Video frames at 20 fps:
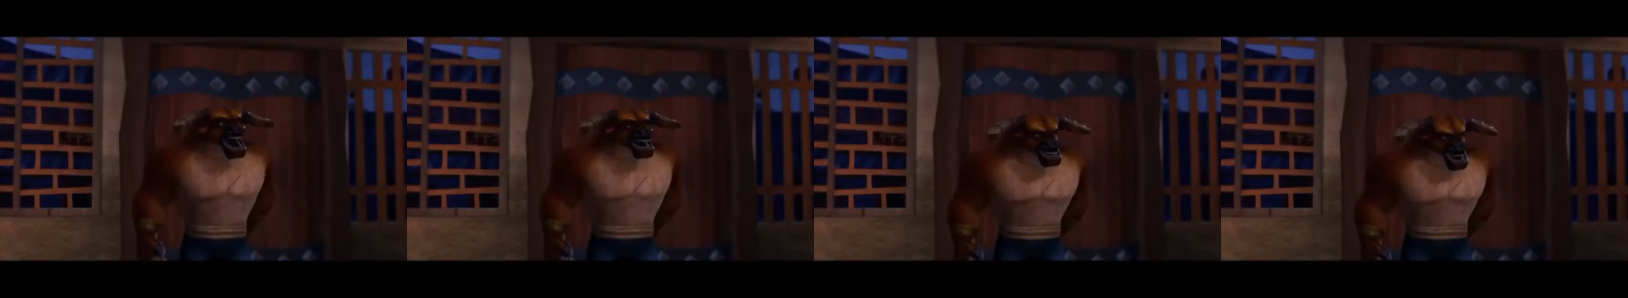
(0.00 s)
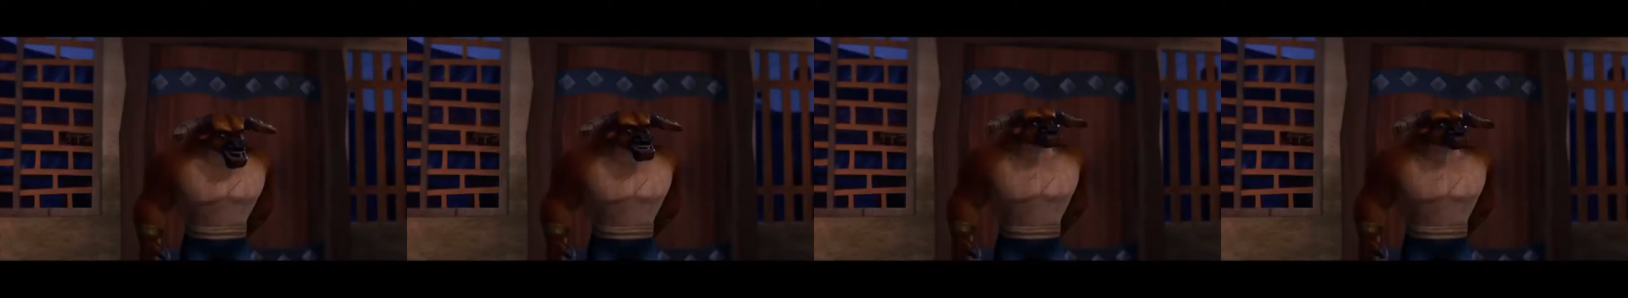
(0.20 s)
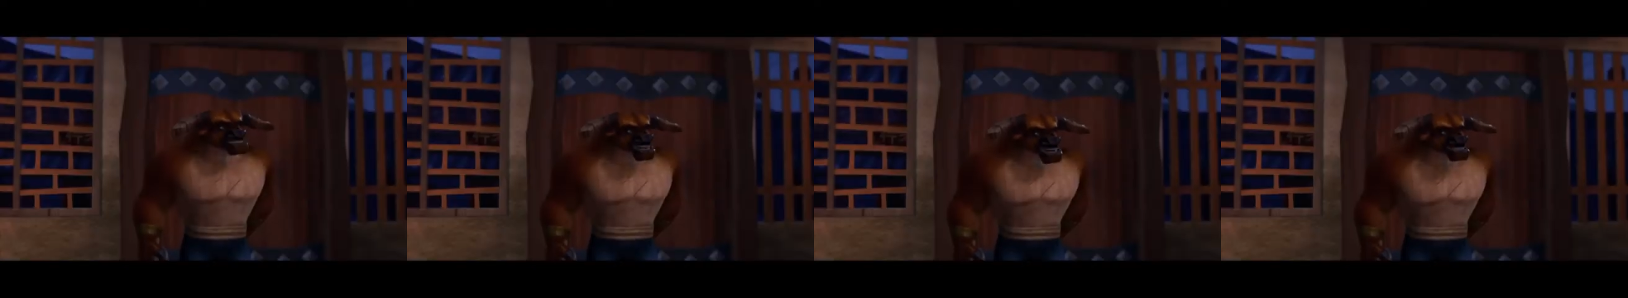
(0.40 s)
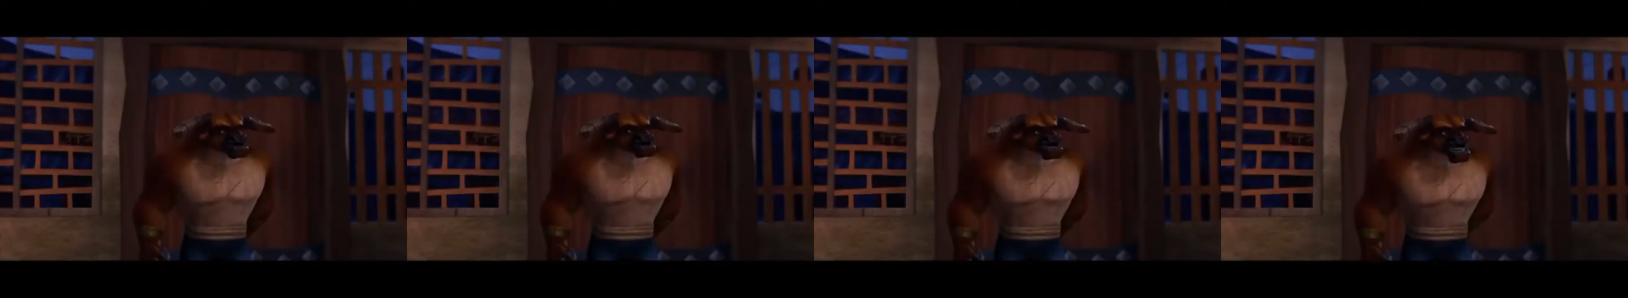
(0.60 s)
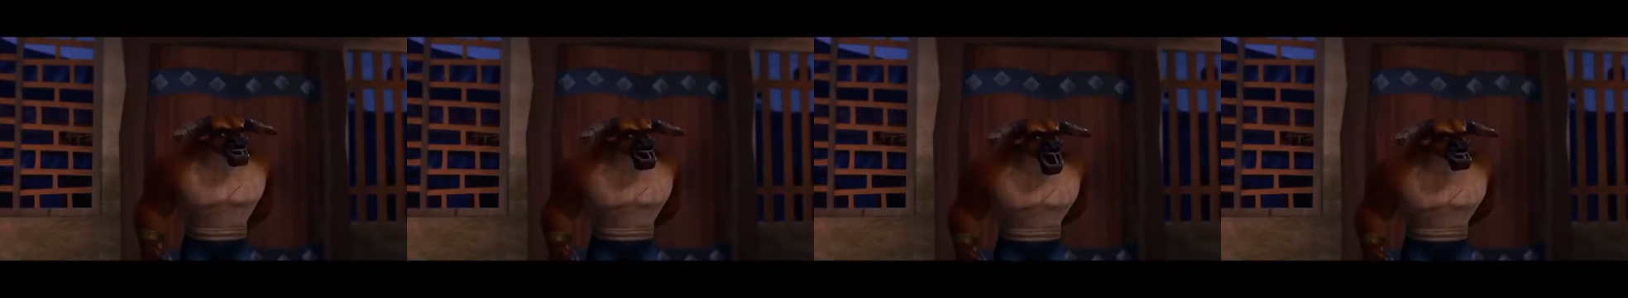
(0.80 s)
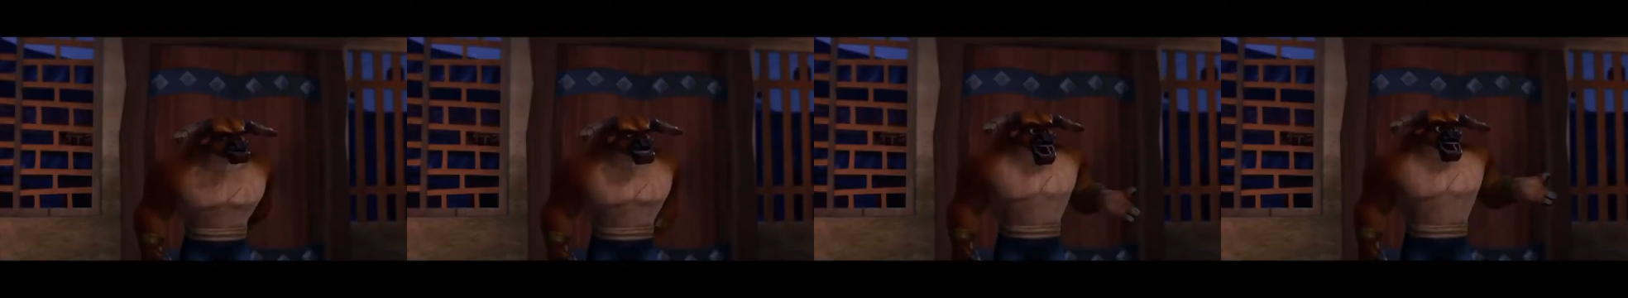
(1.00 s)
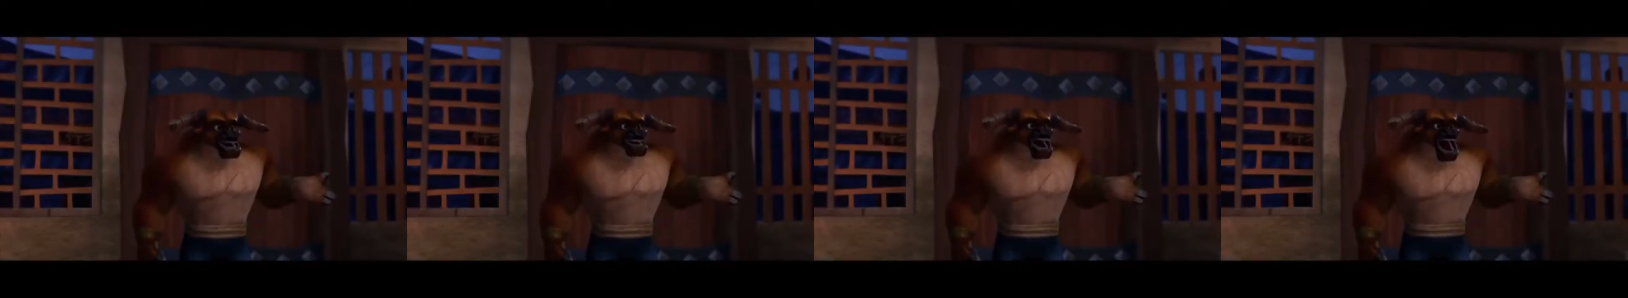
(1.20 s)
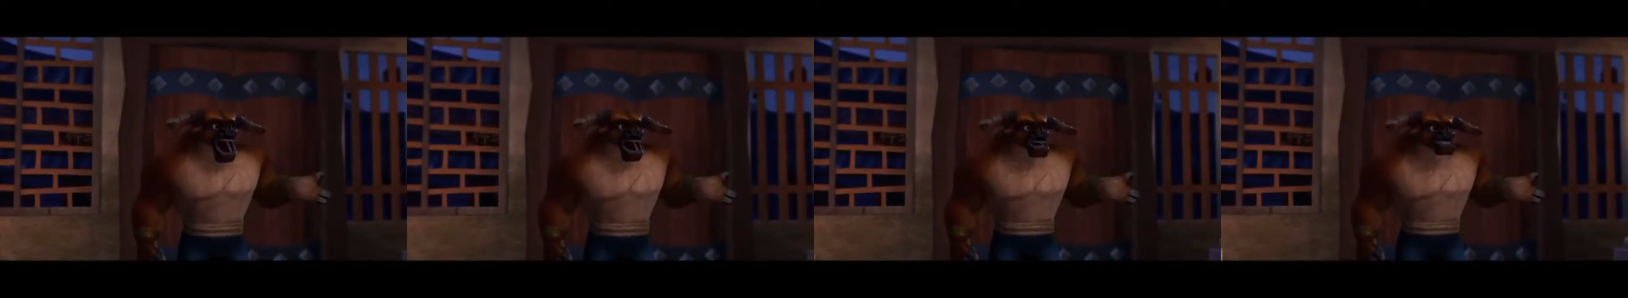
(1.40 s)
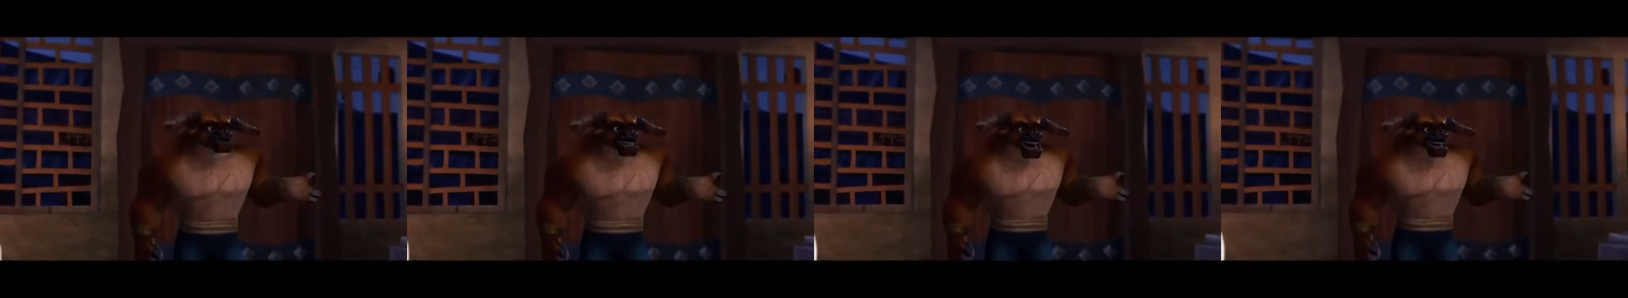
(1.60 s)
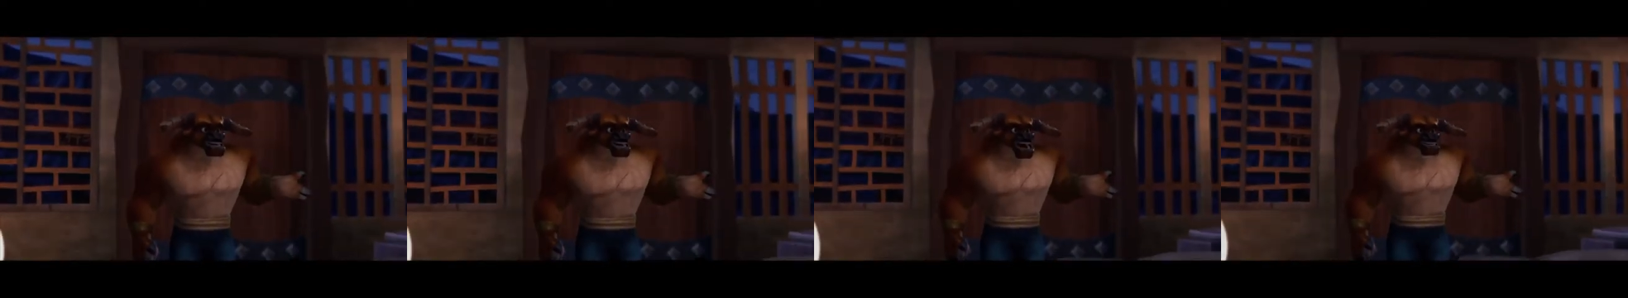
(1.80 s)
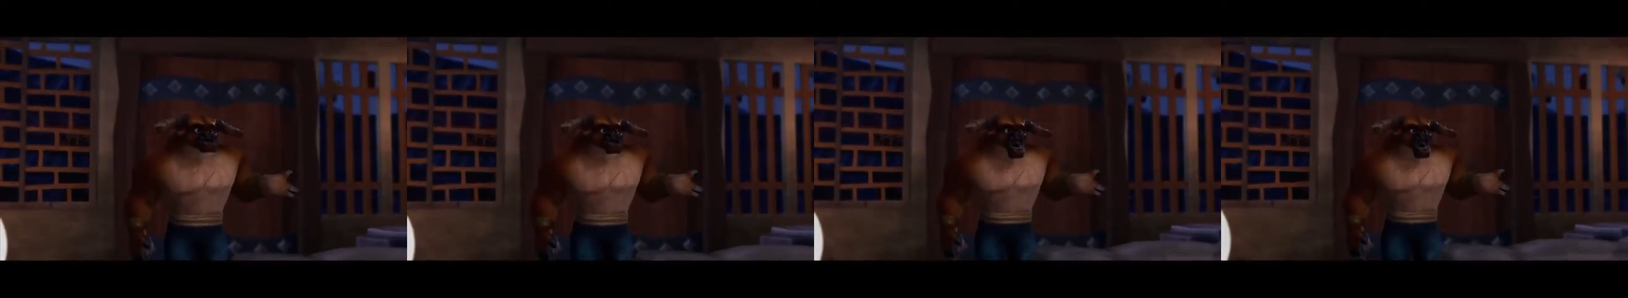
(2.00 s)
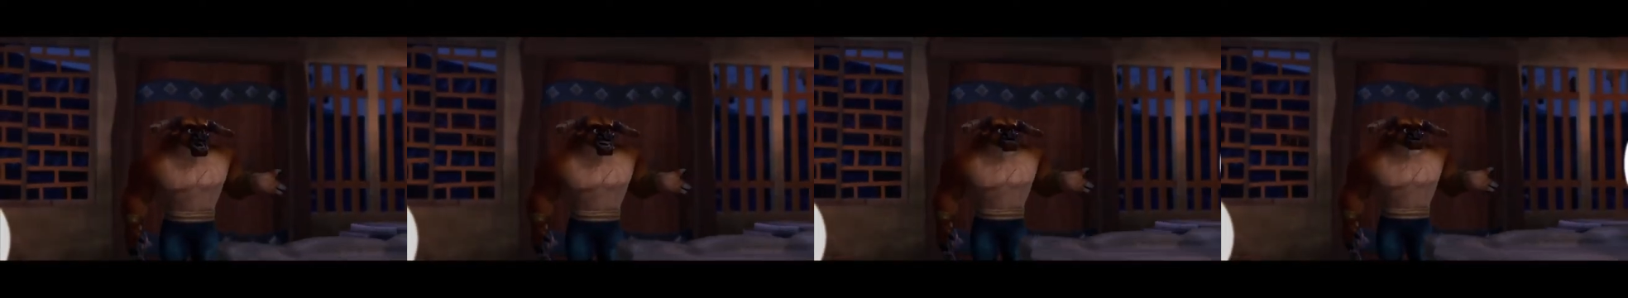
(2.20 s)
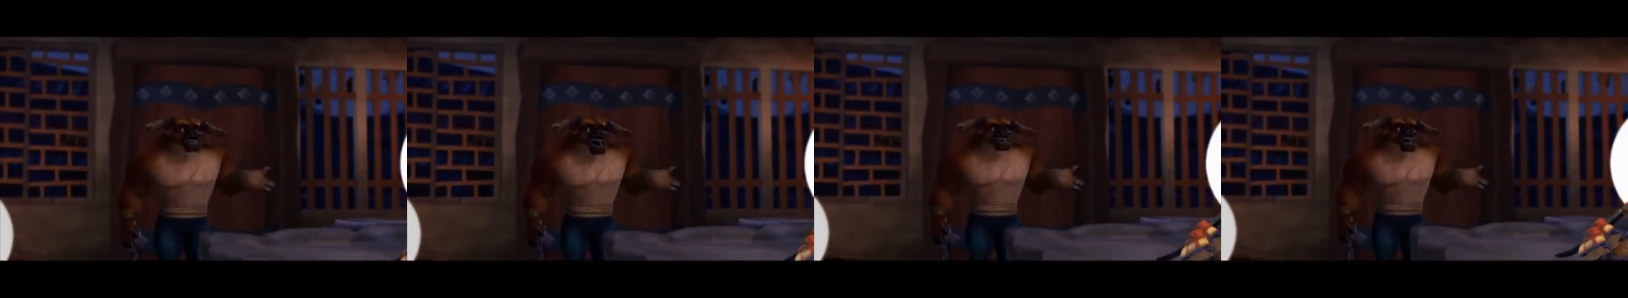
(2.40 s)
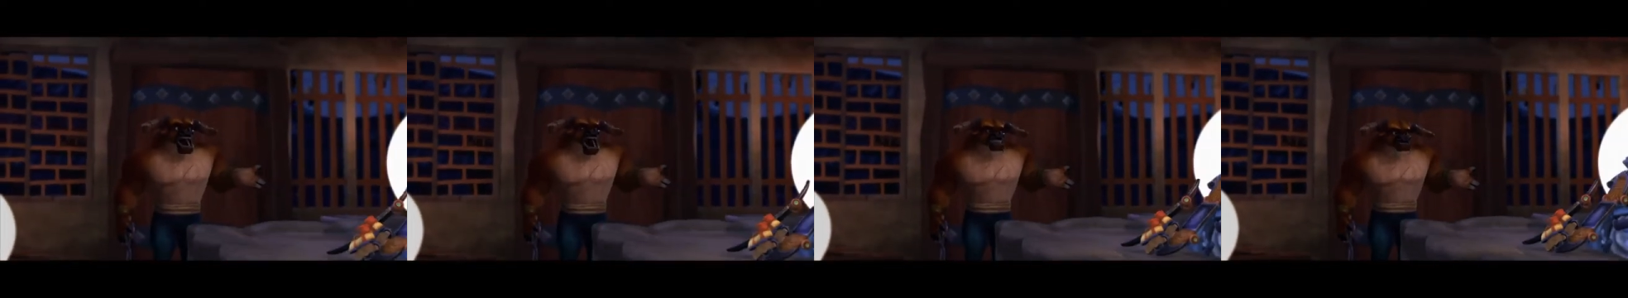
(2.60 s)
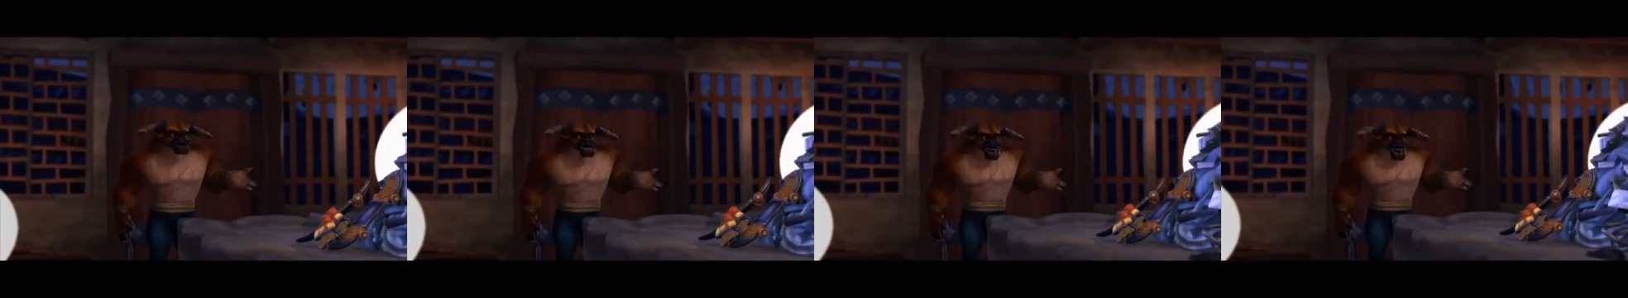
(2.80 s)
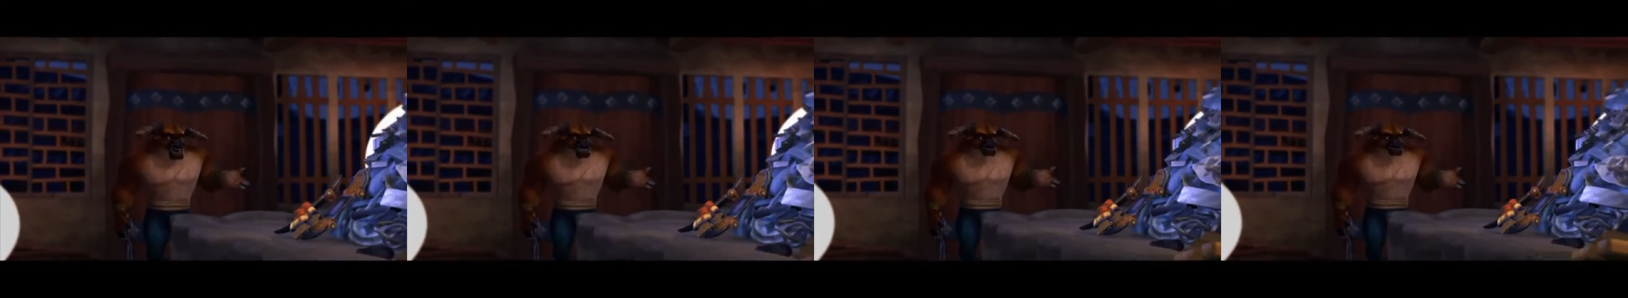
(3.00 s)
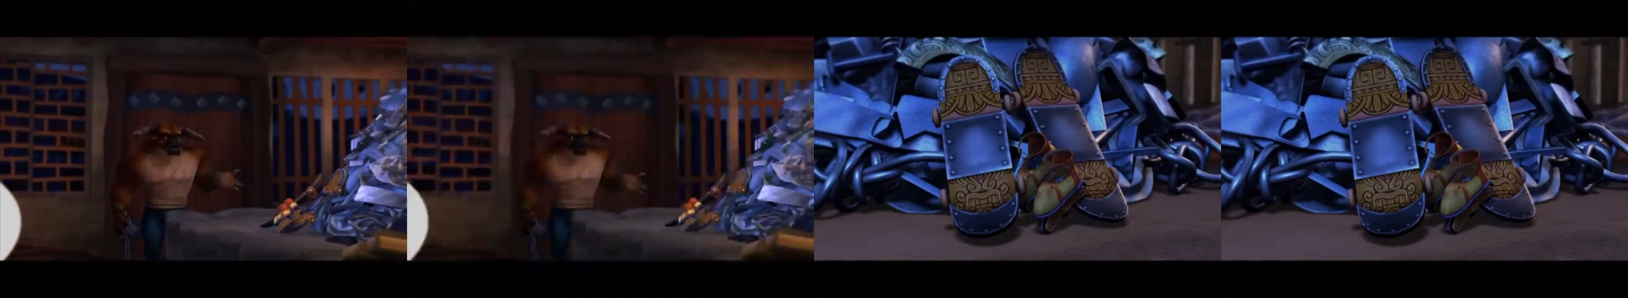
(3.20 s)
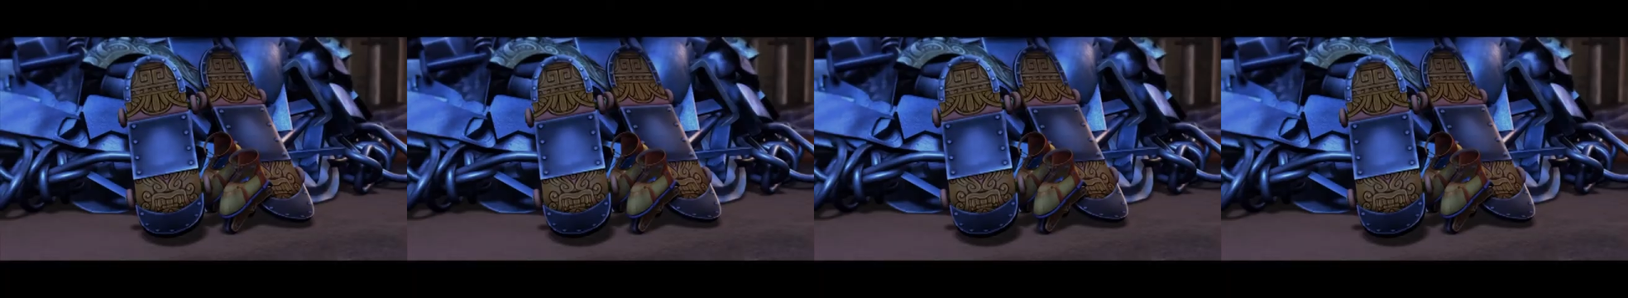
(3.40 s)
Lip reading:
[unreadable: no face in view]